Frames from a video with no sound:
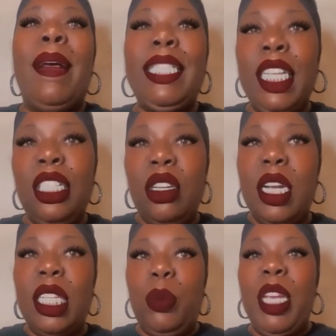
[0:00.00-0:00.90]
My
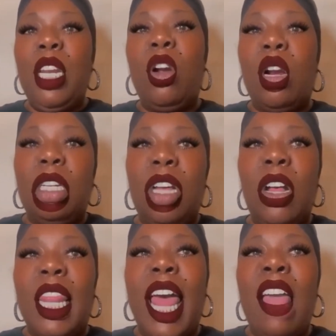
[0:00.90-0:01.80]
sister has spent her
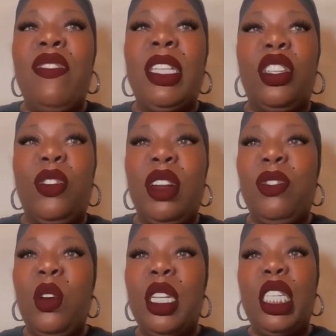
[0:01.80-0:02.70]
adult life as a
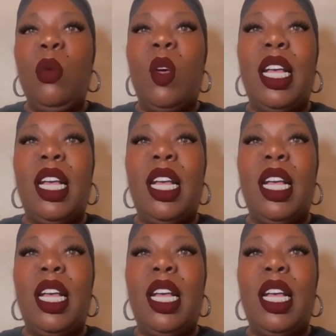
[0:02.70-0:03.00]
grifter and